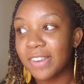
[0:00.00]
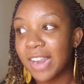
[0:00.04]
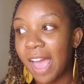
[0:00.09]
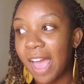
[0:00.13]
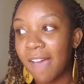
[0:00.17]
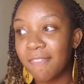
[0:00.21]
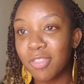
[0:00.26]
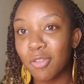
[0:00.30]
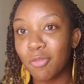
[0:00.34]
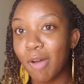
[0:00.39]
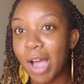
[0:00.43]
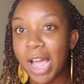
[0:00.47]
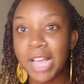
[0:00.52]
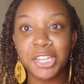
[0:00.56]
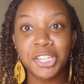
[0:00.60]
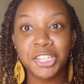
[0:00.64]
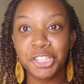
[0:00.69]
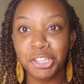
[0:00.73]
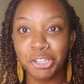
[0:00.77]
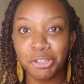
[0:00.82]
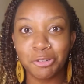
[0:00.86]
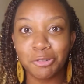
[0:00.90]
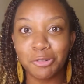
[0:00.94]
have the right
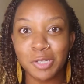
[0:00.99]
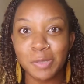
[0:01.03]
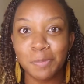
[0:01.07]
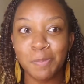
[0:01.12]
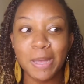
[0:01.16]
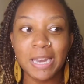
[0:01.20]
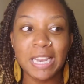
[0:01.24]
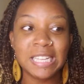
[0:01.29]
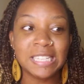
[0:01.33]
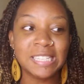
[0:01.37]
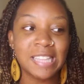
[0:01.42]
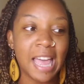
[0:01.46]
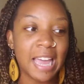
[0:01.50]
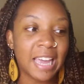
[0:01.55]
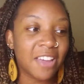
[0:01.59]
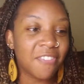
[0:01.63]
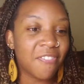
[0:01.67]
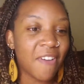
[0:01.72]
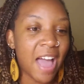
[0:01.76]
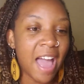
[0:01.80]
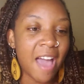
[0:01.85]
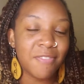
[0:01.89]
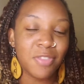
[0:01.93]
shoes, but it's like if
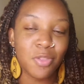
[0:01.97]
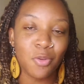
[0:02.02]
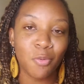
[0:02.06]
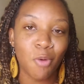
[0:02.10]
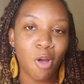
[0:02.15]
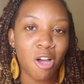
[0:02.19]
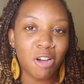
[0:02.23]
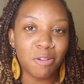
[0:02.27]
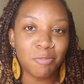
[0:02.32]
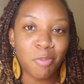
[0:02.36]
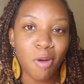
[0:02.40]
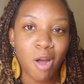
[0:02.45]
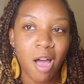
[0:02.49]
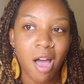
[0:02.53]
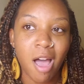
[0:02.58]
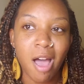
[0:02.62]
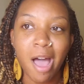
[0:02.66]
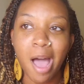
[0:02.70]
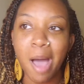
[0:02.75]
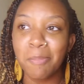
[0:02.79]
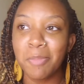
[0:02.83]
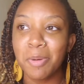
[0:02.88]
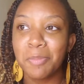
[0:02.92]
I have the wrong bra,
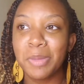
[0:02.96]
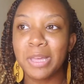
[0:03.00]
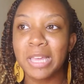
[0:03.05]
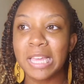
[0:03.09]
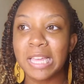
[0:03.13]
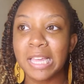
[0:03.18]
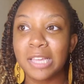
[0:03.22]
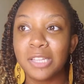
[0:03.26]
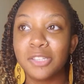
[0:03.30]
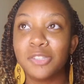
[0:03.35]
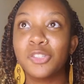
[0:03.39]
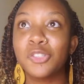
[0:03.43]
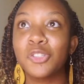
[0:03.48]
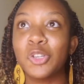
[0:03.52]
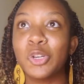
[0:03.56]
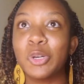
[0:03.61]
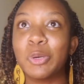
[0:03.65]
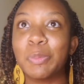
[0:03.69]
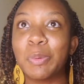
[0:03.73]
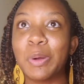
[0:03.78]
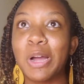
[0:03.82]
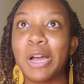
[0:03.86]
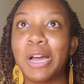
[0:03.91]
I'm going to be
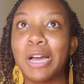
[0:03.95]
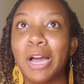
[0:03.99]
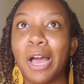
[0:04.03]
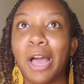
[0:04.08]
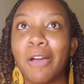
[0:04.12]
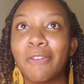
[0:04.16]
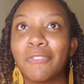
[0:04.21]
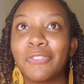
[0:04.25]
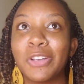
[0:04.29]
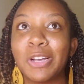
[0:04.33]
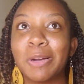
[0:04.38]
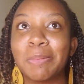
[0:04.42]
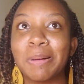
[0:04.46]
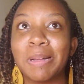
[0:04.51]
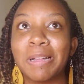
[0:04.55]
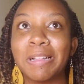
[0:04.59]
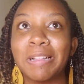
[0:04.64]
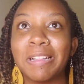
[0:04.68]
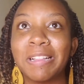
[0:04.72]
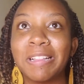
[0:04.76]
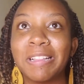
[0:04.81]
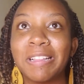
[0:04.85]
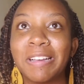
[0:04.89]
super
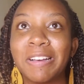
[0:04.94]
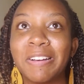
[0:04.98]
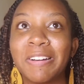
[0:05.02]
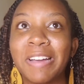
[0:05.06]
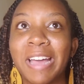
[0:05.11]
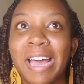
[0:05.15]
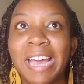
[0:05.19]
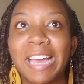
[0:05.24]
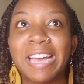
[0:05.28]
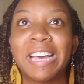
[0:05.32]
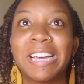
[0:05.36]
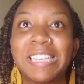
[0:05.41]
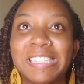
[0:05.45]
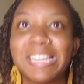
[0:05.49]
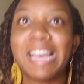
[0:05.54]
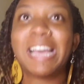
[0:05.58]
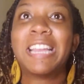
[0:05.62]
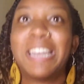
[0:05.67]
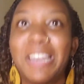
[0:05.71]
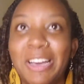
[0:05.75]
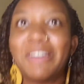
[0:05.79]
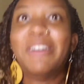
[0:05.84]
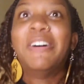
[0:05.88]
uncomfortable, okay, because
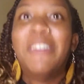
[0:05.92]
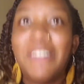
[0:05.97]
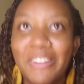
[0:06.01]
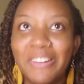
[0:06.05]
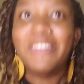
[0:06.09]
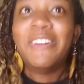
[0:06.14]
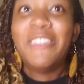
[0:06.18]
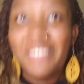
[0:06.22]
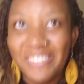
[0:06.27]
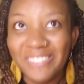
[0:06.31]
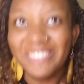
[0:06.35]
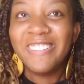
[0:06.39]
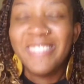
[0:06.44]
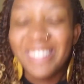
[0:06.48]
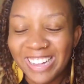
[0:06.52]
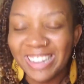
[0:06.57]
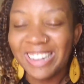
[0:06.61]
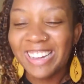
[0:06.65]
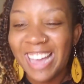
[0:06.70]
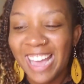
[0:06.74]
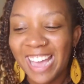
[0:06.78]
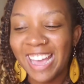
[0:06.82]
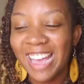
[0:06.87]
I know,
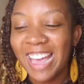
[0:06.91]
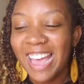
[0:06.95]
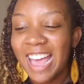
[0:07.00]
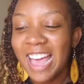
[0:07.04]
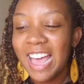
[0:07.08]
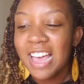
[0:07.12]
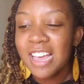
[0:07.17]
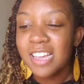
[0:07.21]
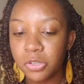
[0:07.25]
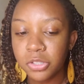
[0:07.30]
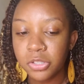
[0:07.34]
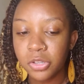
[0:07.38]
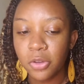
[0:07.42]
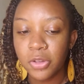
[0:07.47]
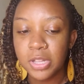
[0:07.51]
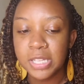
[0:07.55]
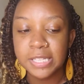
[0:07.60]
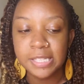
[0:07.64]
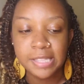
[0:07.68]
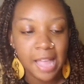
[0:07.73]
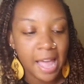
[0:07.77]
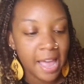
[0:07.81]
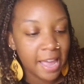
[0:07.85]
okay? So
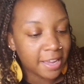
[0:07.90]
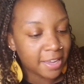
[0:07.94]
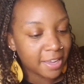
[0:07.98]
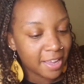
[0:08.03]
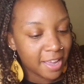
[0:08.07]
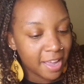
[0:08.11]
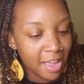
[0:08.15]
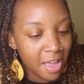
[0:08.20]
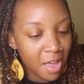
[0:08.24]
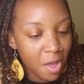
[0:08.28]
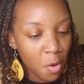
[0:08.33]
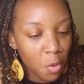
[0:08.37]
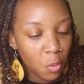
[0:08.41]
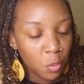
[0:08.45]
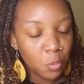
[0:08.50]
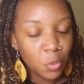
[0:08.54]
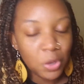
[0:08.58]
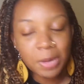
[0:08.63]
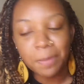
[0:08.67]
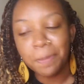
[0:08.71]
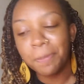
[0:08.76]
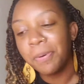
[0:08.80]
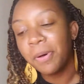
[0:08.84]
it's like
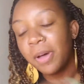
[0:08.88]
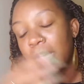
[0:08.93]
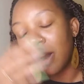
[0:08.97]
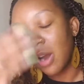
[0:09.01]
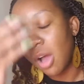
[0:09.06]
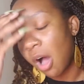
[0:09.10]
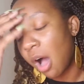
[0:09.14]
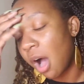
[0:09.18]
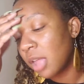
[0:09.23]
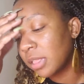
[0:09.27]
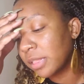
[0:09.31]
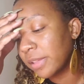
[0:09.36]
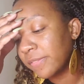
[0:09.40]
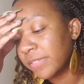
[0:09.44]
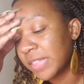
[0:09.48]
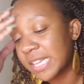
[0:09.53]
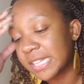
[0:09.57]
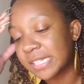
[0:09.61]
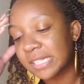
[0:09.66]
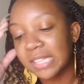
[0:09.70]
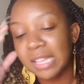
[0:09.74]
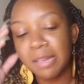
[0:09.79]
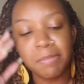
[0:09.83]
we put all of
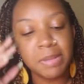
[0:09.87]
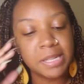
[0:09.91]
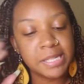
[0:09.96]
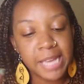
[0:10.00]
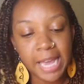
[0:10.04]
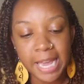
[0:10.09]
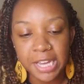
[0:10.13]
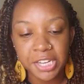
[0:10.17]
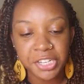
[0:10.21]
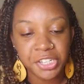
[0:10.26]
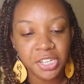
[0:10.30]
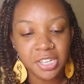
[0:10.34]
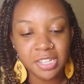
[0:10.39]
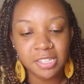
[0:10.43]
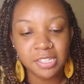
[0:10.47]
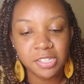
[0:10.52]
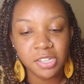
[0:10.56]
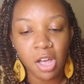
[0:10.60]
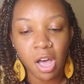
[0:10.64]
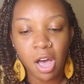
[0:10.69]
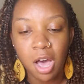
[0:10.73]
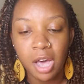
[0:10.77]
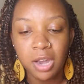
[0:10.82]
these limitations
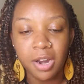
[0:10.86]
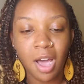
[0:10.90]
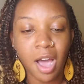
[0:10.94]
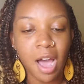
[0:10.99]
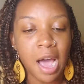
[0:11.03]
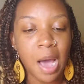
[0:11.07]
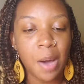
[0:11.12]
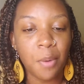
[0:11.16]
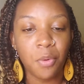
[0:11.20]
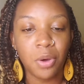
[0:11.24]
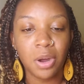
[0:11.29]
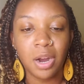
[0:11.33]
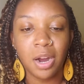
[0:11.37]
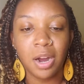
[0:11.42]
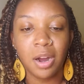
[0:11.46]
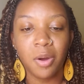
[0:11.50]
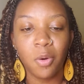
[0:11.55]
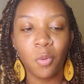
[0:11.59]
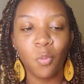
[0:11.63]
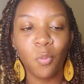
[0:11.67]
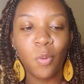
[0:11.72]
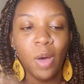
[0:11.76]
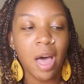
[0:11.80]
on
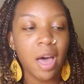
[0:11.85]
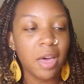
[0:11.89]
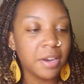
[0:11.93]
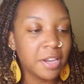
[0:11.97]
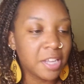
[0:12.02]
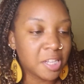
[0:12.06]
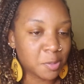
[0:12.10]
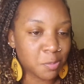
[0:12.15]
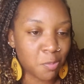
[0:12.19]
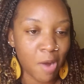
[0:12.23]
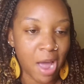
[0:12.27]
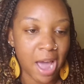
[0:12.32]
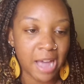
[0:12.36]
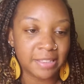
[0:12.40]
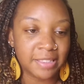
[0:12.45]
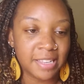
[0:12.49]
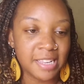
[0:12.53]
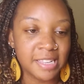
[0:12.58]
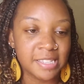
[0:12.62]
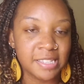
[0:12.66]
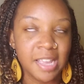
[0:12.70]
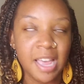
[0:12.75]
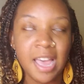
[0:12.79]
our wellness
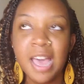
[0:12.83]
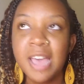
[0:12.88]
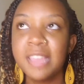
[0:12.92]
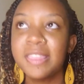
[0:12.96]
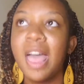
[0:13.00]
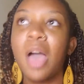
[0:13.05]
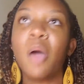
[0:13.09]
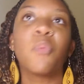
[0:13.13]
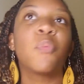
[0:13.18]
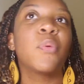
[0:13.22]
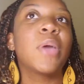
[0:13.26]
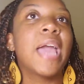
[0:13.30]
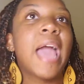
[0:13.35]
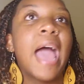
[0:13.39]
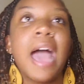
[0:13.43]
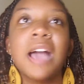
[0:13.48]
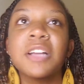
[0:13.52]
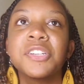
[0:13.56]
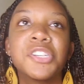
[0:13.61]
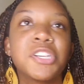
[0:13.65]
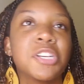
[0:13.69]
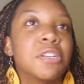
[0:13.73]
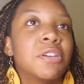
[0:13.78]
practice that we
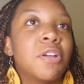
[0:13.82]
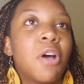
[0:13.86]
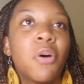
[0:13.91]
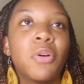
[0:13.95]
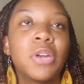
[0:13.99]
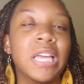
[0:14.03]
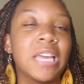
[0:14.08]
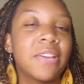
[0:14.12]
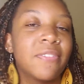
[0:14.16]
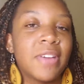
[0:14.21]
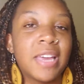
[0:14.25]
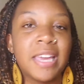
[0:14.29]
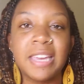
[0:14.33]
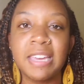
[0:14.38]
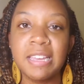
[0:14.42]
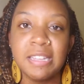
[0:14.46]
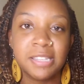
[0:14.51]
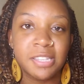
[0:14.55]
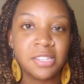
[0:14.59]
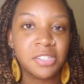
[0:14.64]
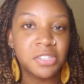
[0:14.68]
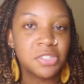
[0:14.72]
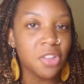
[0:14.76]
actually don't even get
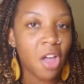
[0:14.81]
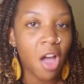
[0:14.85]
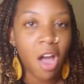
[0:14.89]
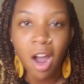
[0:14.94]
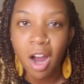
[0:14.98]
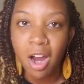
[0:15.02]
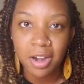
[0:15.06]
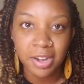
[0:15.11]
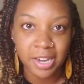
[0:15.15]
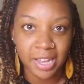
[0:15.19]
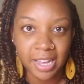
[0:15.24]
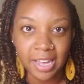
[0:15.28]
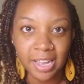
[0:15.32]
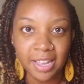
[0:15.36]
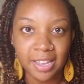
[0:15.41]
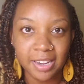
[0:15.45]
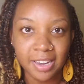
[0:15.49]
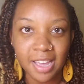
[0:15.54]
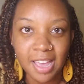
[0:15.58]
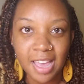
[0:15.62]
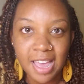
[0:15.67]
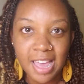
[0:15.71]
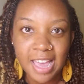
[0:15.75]
started.
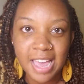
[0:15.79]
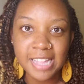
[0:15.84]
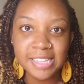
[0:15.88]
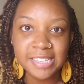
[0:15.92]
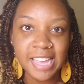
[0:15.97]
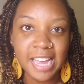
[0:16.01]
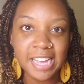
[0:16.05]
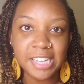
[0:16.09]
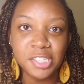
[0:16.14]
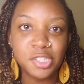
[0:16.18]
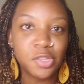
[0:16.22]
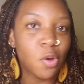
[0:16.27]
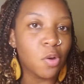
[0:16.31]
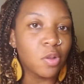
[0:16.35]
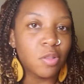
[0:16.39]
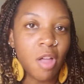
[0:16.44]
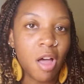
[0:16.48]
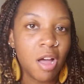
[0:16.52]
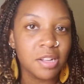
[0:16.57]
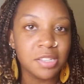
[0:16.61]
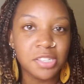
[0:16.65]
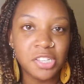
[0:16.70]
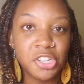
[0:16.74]
It takes so
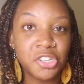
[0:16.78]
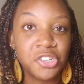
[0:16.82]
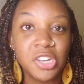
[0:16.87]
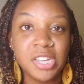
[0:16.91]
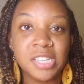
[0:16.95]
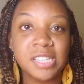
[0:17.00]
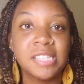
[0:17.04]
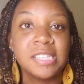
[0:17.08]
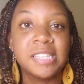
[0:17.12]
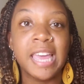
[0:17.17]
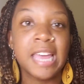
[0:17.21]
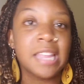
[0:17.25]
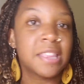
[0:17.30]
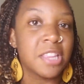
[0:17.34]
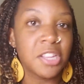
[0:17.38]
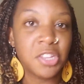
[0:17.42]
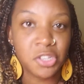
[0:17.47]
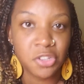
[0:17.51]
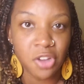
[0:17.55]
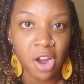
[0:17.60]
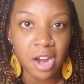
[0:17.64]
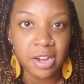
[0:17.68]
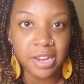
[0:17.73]
long to just get the
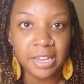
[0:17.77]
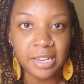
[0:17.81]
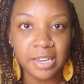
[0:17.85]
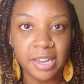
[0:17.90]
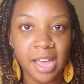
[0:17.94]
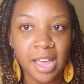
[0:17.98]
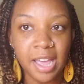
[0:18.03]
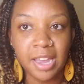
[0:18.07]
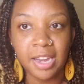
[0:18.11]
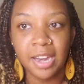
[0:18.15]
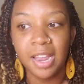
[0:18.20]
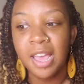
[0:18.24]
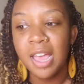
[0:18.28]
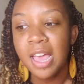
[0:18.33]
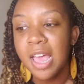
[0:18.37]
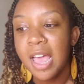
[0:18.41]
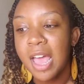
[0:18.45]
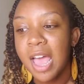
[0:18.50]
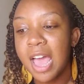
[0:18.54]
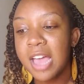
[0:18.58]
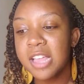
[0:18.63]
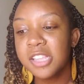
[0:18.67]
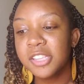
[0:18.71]
starting done.
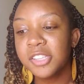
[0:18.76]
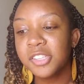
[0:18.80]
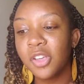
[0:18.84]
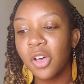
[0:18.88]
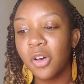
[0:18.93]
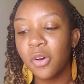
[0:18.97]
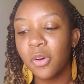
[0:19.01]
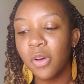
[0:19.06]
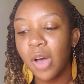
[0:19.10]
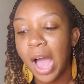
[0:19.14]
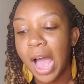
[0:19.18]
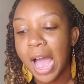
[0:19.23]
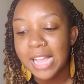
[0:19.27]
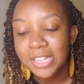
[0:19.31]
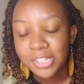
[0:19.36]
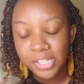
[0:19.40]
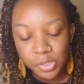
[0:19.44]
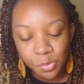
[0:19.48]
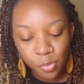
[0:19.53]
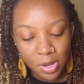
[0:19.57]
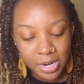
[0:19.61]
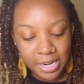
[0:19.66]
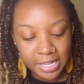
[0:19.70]
And so I
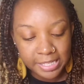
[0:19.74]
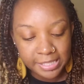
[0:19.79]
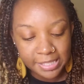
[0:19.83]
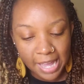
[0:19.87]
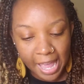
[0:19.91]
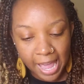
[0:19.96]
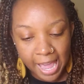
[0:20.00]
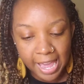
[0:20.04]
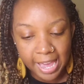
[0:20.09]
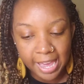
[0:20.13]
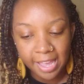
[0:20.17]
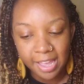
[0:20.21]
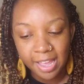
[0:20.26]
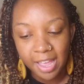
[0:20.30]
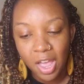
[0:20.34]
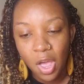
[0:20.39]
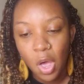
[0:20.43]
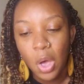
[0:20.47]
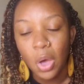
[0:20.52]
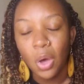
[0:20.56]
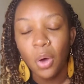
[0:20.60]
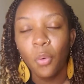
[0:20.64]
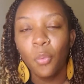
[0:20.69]
just want to say,
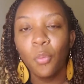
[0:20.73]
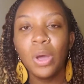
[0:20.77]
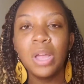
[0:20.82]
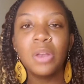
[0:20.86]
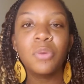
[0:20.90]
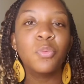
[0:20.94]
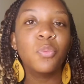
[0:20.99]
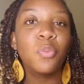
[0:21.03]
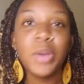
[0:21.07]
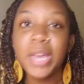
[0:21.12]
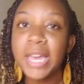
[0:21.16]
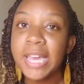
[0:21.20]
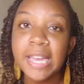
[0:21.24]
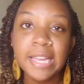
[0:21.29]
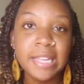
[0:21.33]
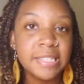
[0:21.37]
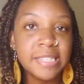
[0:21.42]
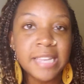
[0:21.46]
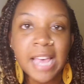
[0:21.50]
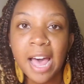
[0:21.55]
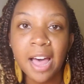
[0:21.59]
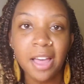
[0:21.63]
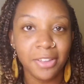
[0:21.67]
when we
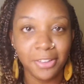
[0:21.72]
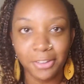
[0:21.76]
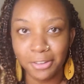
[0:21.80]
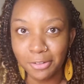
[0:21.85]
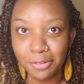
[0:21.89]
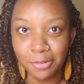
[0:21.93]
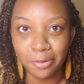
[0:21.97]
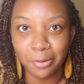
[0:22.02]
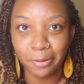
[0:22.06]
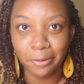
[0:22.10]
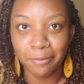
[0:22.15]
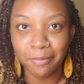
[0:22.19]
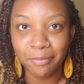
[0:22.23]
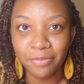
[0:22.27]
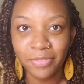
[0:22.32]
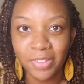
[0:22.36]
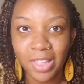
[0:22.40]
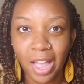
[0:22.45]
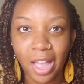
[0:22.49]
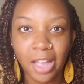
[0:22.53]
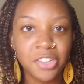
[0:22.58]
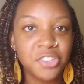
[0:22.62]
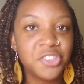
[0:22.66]
tell you
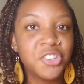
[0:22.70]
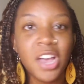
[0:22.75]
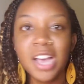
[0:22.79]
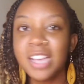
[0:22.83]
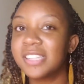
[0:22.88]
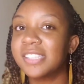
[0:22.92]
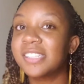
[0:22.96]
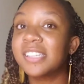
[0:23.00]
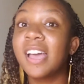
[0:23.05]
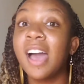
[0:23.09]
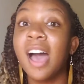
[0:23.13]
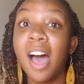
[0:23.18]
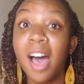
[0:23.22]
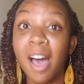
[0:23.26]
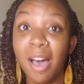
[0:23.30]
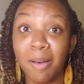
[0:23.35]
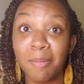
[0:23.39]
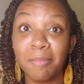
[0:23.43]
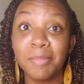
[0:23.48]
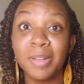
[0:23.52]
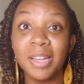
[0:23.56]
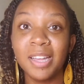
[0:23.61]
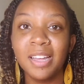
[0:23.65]
just
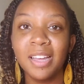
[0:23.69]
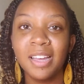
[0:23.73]
come,